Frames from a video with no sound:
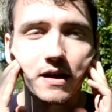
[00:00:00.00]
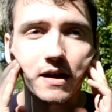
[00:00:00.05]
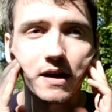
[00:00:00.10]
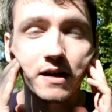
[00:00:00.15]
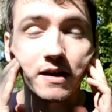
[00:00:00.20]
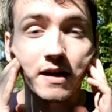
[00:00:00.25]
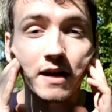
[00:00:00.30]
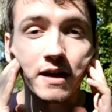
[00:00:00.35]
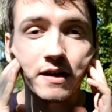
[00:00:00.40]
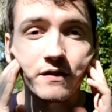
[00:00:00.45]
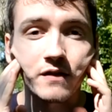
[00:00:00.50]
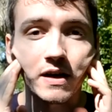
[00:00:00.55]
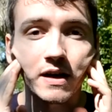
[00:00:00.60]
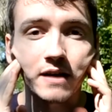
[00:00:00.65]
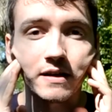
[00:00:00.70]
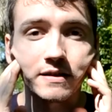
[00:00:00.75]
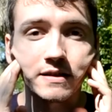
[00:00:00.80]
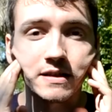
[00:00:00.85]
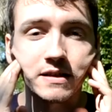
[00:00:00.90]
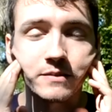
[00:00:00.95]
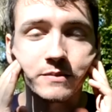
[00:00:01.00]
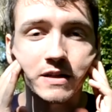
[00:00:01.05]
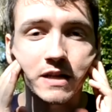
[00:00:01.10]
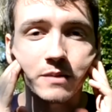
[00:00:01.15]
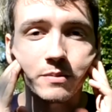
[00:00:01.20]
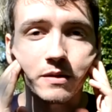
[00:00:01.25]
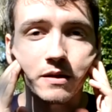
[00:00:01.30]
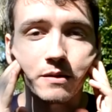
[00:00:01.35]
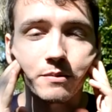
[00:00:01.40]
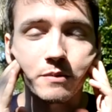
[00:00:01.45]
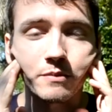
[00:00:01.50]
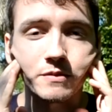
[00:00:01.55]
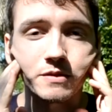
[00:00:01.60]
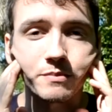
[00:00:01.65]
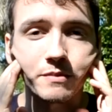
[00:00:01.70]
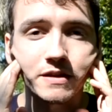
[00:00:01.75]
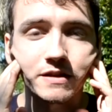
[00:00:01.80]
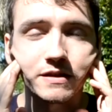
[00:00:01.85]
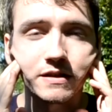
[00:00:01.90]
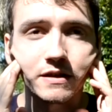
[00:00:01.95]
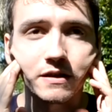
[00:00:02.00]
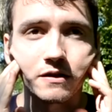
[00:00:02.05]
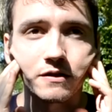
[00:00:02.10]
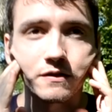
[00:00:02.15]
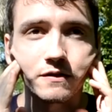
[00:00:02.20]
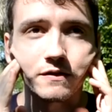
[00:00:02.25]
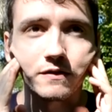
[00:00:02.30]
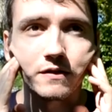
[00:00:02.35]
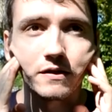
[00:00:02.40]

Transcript: and I've got TMJ problems myself,